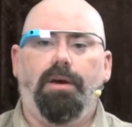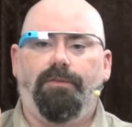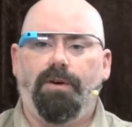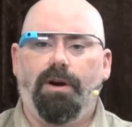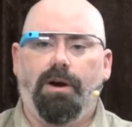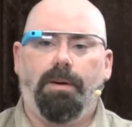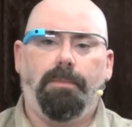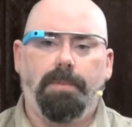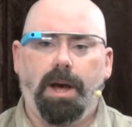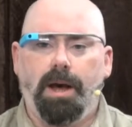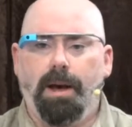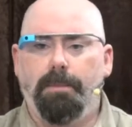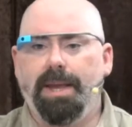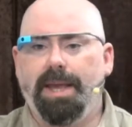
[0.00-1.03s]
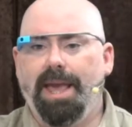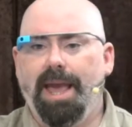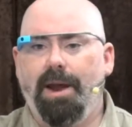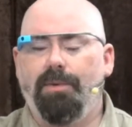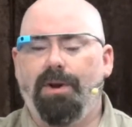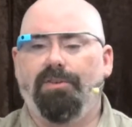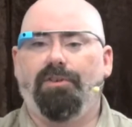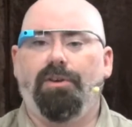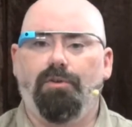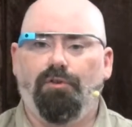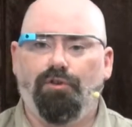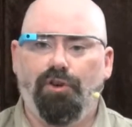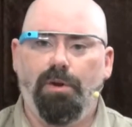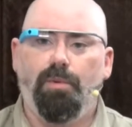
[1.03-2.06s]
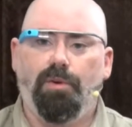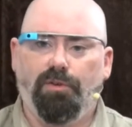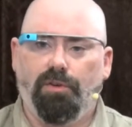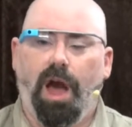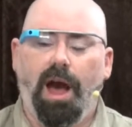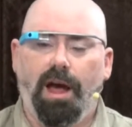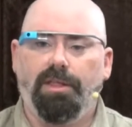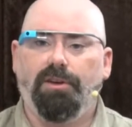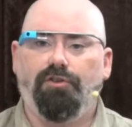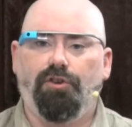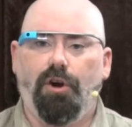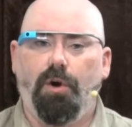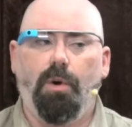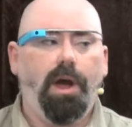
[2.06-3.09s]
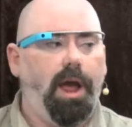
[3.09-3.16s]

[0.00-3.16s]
from Big Cat Rescue, she was on the show,